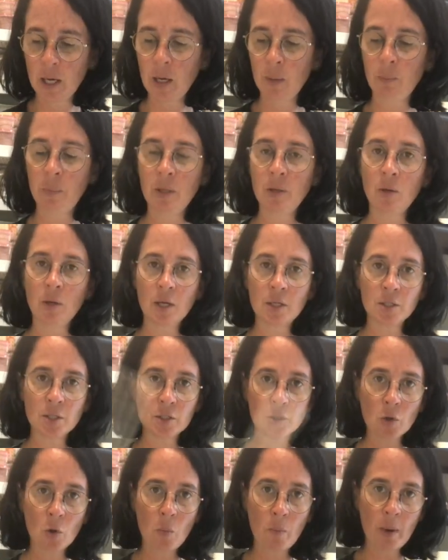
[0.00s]
but you can
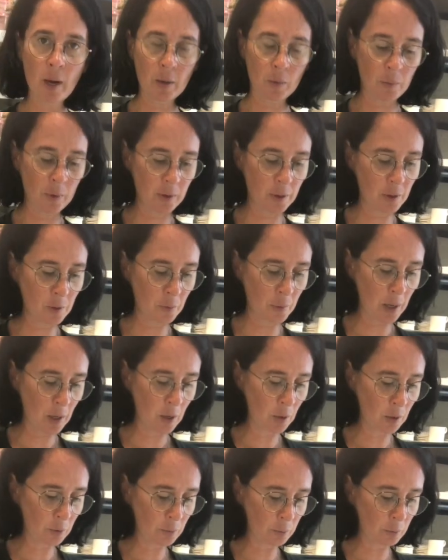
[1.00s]
just go back with your
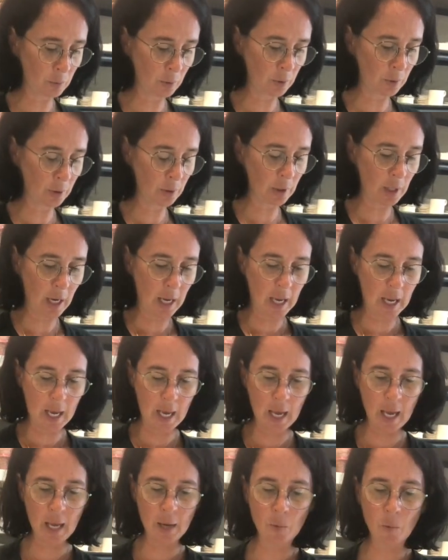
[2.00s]
regular ruler.
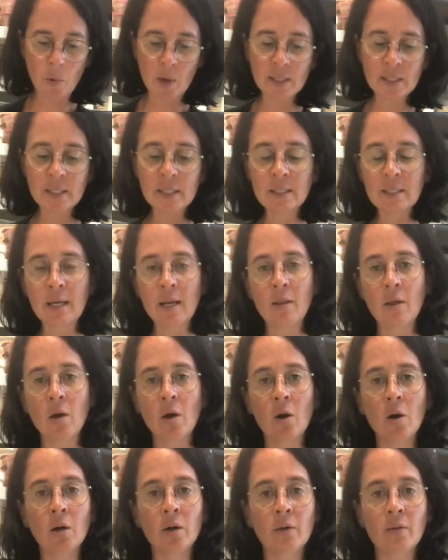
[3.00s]
And once it's leather
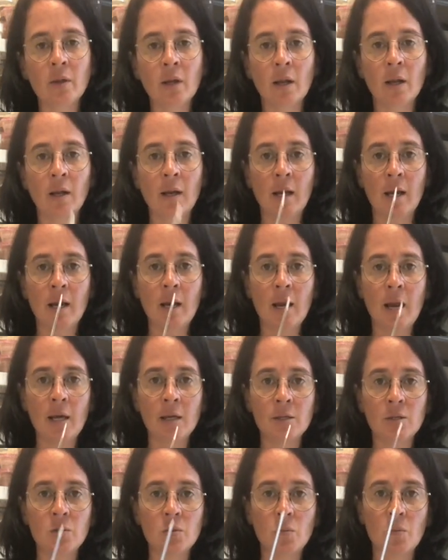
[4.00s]
hard, the clay
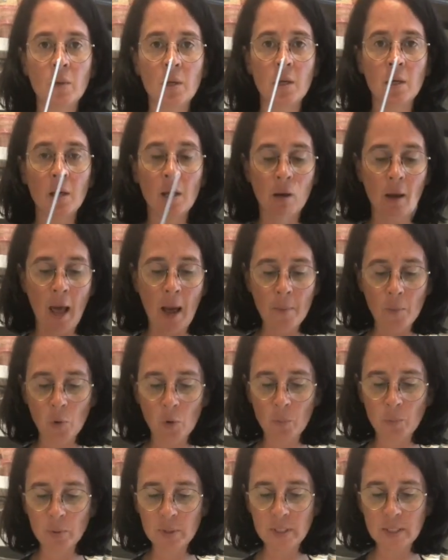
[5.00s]
likes to be a lot more
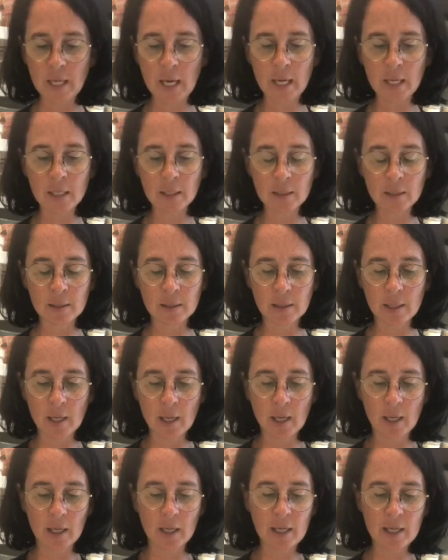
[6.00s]

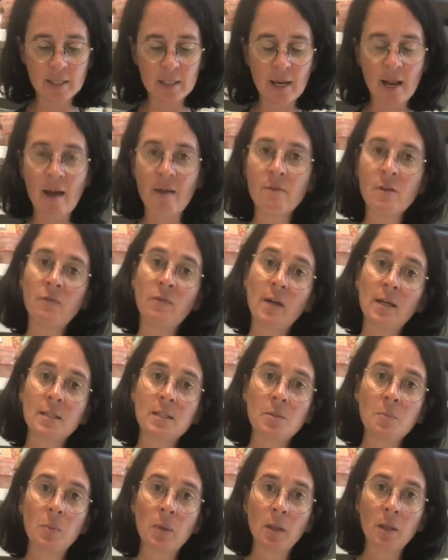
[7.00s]
precise. It doesn't have the
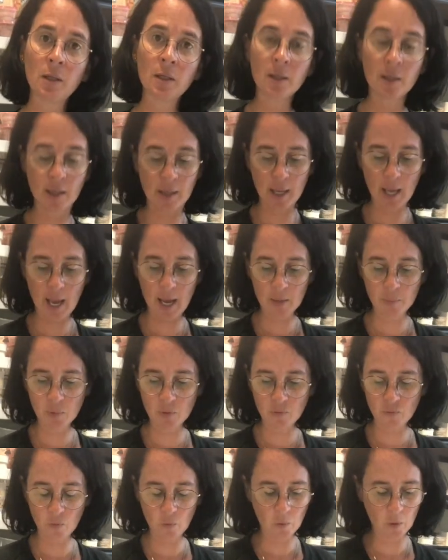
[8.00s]
flexibility that it had
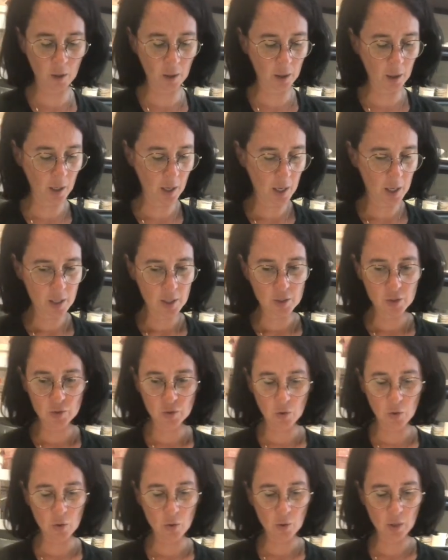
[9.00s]
before.
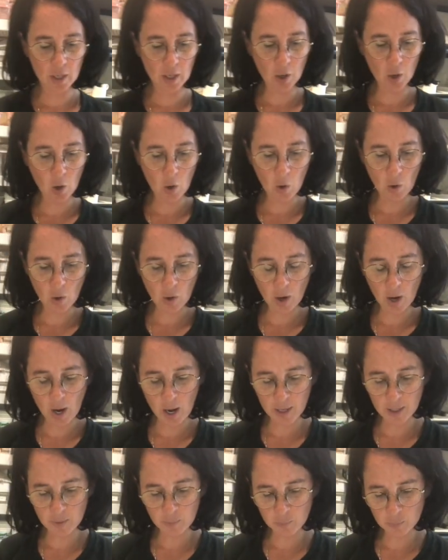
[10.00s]
So you can
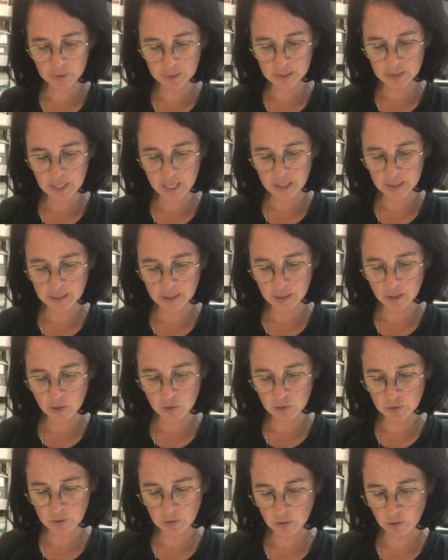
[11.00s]
cut it precisely
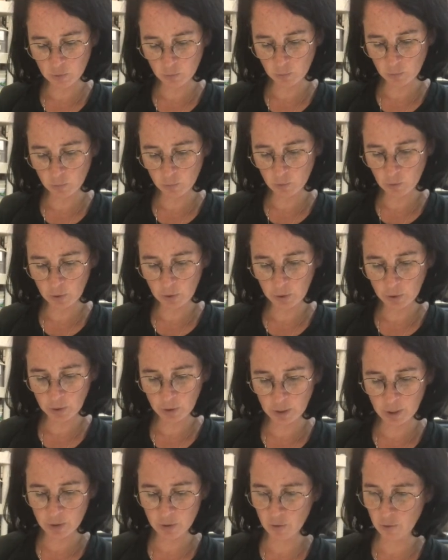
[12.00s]
using your ruler
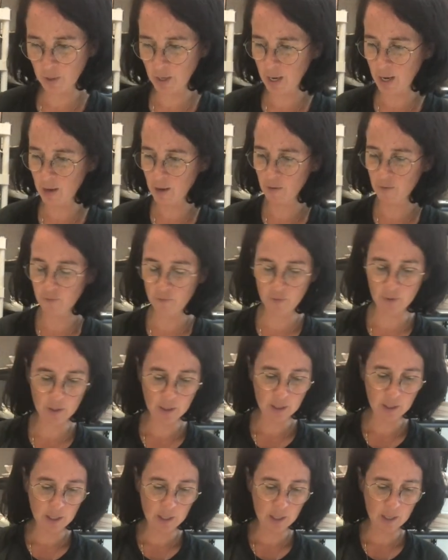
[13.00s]
and your knife
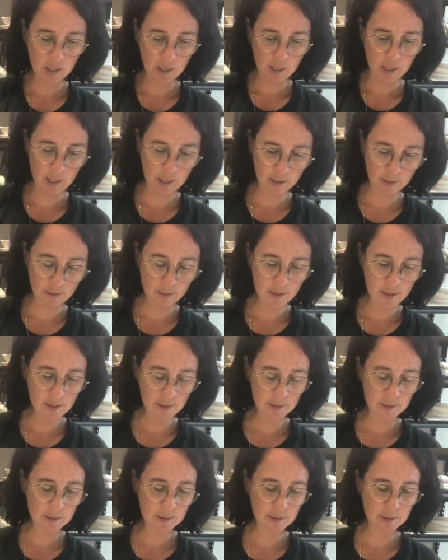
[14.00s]
like
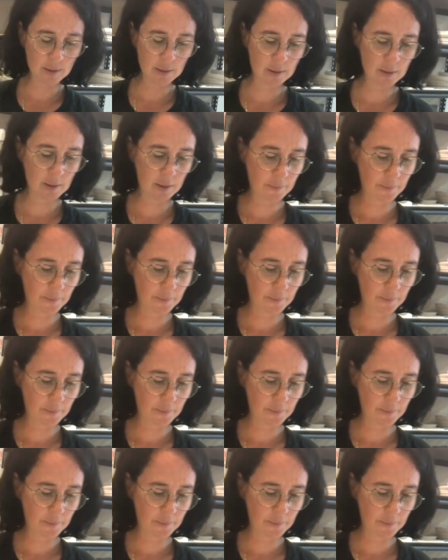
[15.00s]
this.